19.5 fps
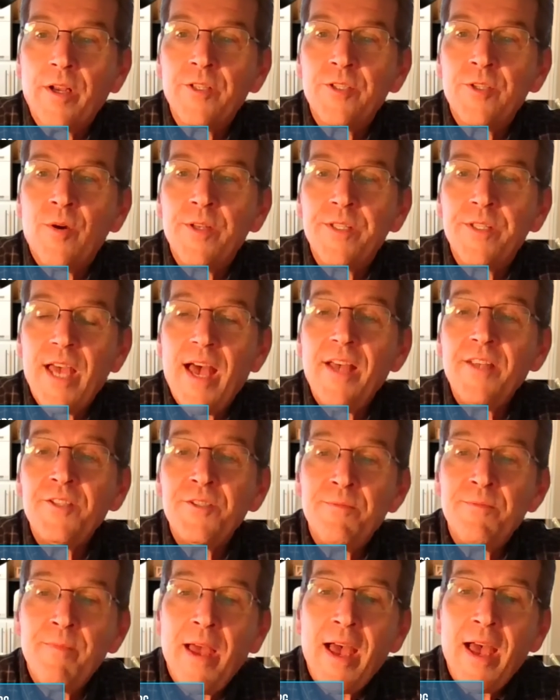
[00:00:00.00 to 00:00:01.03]
So it's
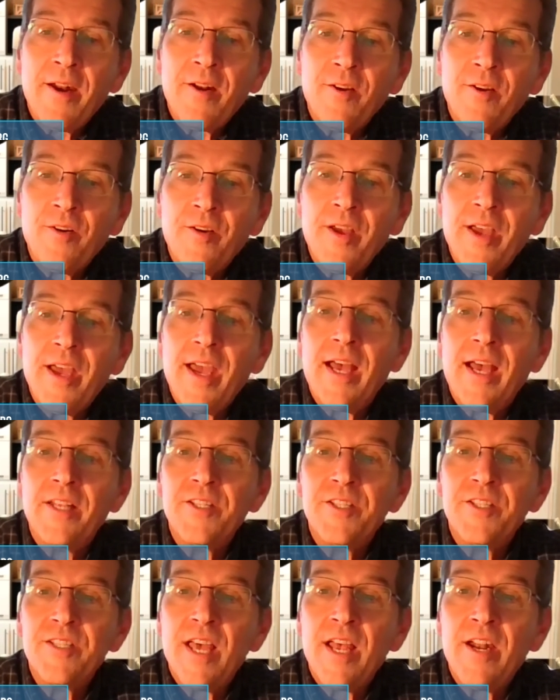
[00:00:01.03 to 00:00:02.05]
smattle at
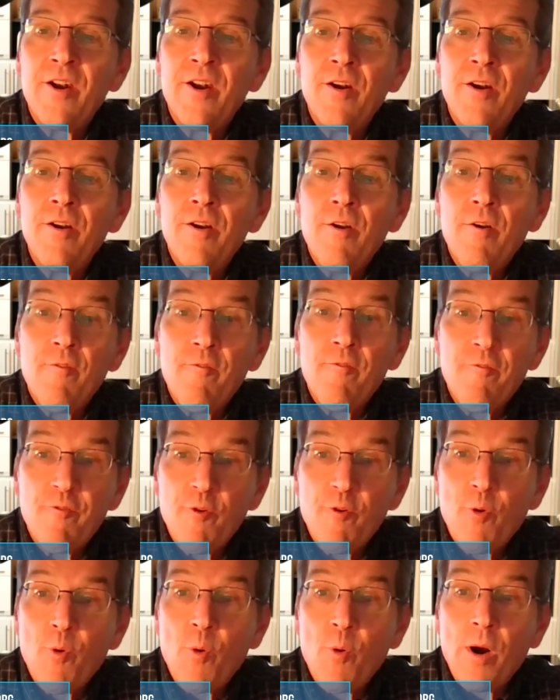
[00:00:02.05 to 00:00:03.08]

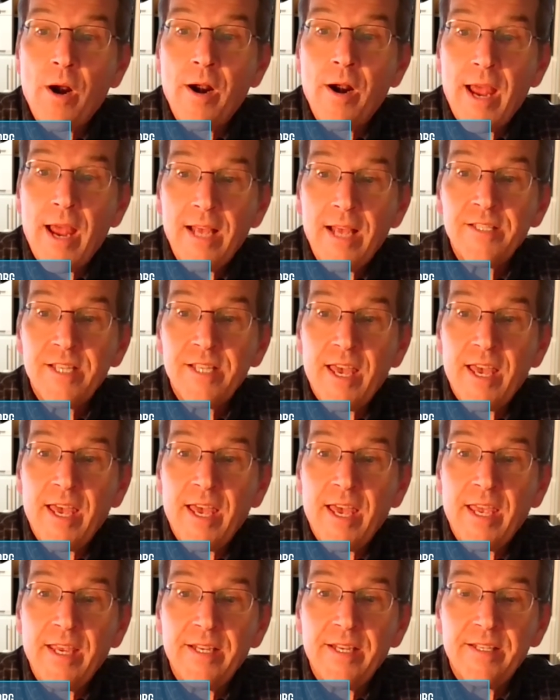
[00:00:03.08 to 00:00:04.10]

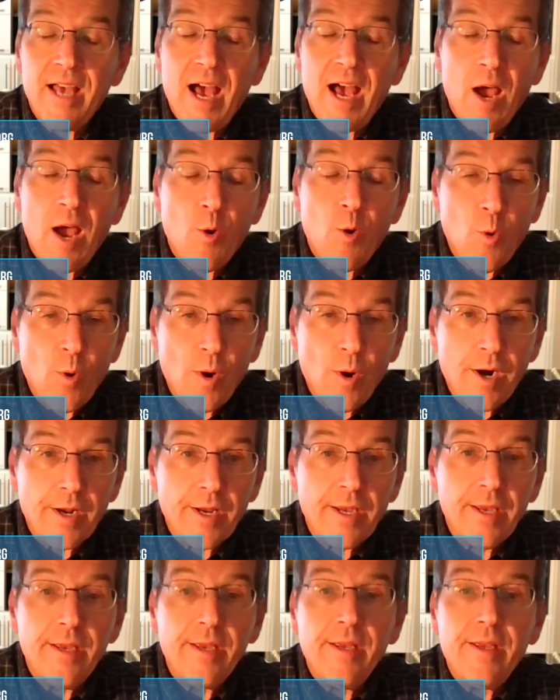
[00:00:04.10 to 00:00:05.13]

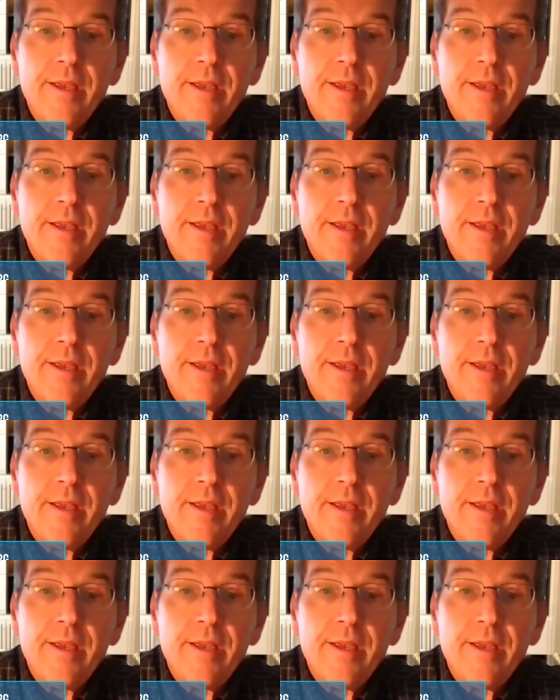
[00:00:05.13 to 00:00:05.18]
center4sa.org.